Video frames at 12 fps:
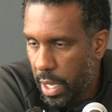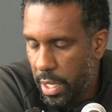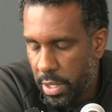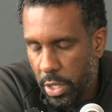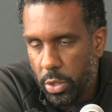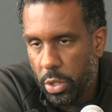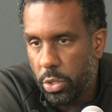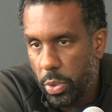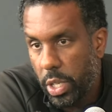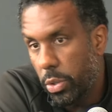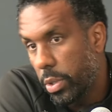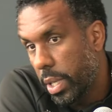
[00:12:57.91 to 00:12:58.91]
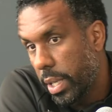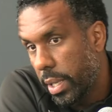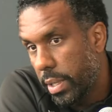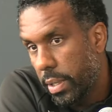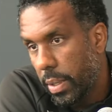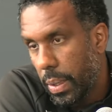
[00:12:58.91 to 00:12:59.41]
And Diego is really good at
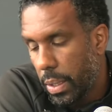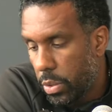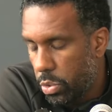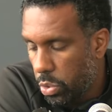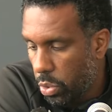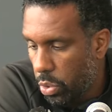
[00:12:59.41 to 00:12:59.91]
that. So